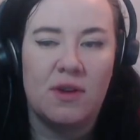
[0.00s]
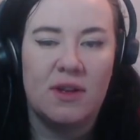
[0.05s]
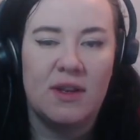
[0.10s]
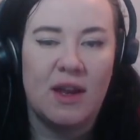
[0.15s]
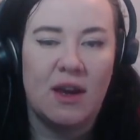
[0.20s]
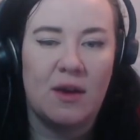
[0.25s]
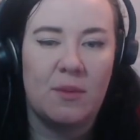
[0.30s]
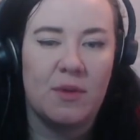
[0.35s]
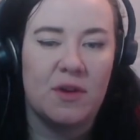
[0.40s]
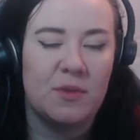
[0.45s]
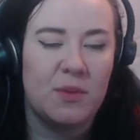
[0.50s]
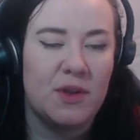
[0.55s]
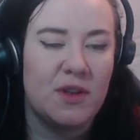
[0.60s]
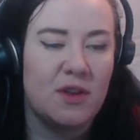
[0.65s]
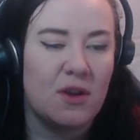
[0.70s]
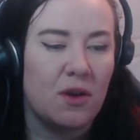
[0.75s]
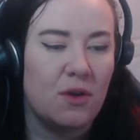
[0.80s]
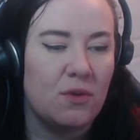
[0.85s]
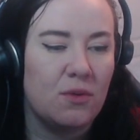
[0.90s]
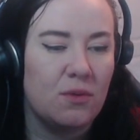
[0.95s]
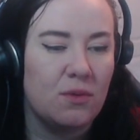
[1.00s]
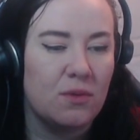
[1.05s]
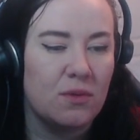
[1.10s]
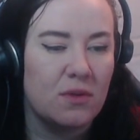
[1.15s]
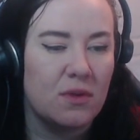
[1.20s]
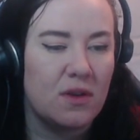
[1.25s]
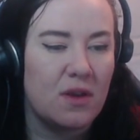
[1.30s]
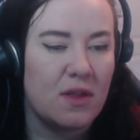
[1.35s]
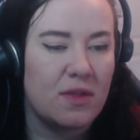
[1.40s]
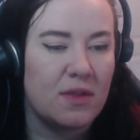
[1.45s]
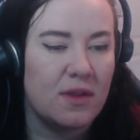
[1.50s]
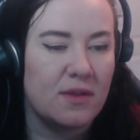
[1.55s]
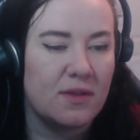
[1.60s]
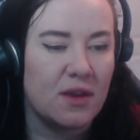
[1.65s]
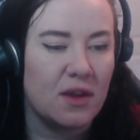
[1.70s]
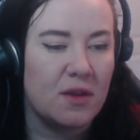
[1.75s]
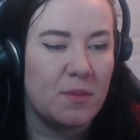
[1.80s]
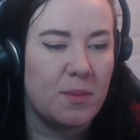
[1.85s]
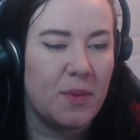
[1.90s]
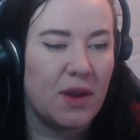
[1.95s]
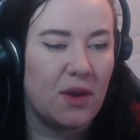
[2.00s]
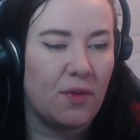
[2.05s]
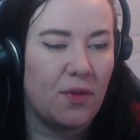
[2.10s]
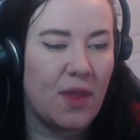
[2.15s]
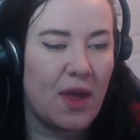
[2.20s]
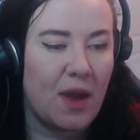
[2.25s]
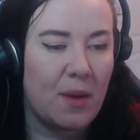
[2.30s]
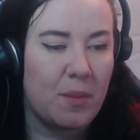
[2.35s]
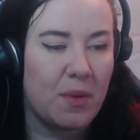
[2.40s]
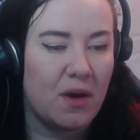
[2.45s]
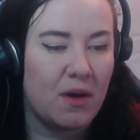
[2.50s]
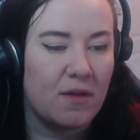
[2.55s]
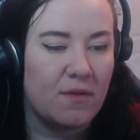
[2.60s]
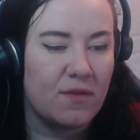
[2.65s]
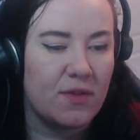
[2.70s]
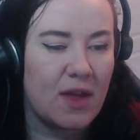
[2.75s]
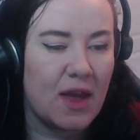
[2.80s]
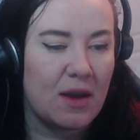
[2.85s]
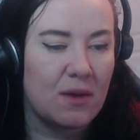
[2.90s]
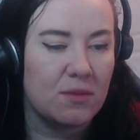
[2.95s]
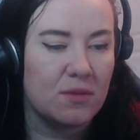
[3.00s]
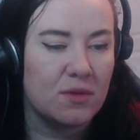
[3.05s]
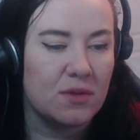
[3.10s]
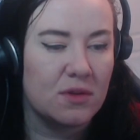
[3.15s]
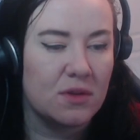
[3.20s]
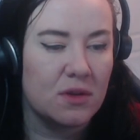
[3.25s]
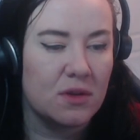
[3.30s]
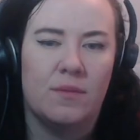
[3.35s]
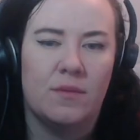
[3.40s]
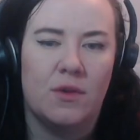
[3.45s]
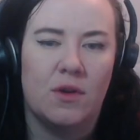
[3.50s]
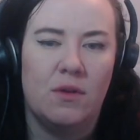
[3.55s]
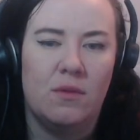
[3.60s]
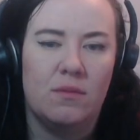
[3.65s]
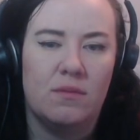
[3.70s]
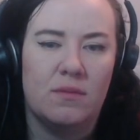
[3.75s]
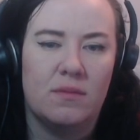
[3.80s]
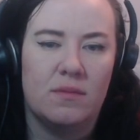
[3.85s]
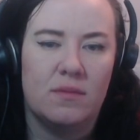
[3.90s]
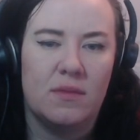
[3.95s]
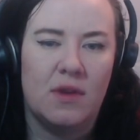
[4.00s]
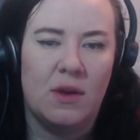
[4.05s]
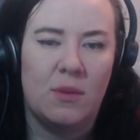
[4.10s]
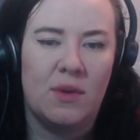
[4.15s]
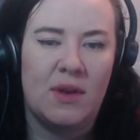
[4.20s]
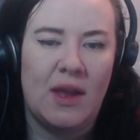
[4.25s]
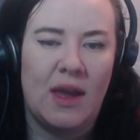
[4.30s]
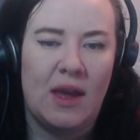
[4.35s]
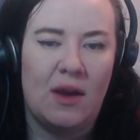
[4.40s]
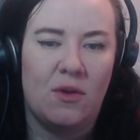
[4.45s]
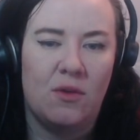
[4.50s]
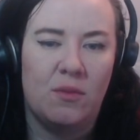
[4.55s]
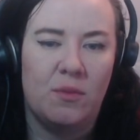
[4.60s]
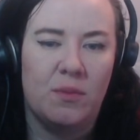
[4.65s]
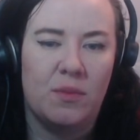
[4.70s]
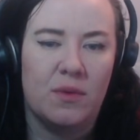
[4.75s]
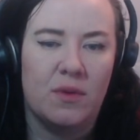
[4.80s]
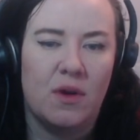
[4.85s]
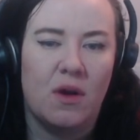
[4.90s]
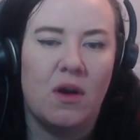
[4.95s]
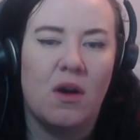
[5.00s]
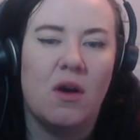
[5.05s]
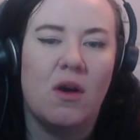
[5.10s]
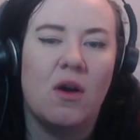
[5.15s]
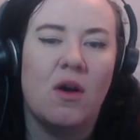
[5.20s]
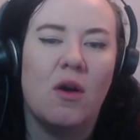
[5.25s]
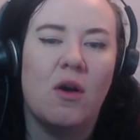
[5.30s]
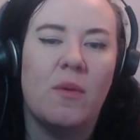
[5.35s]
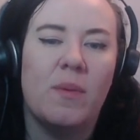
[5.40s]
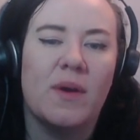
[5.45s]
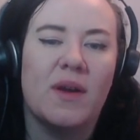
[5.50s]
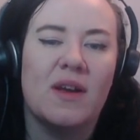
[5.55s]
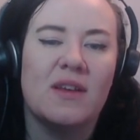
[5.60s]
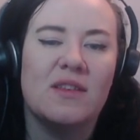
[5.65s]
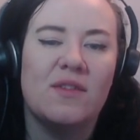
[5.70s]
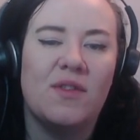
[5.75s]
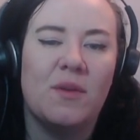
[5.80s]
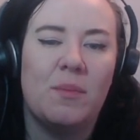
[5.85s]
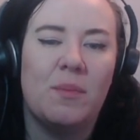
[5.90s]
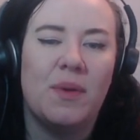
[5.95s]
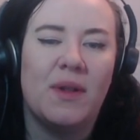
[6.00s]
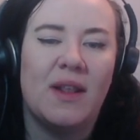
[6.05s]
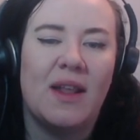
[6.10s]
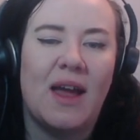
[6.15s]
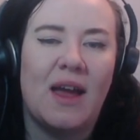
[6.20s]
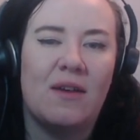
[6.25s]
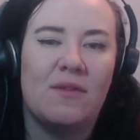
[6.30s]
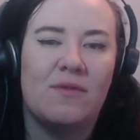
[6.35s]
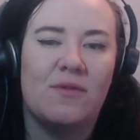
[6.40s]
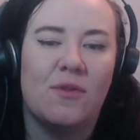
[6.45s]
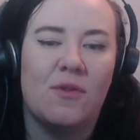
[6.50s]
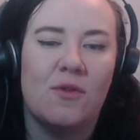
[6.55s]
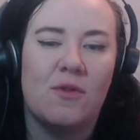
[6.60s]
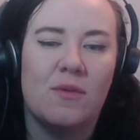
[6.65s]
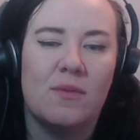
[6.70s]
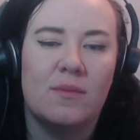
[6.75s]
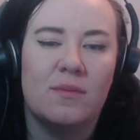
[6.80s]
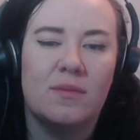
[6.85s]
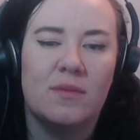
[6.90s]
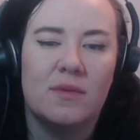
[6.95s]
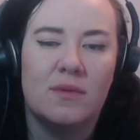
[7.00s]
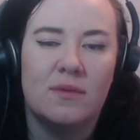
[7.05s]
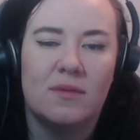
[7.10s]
now because we know that nothing's going to be on that part of the house. Oh, it would help. Oh, because of the platform.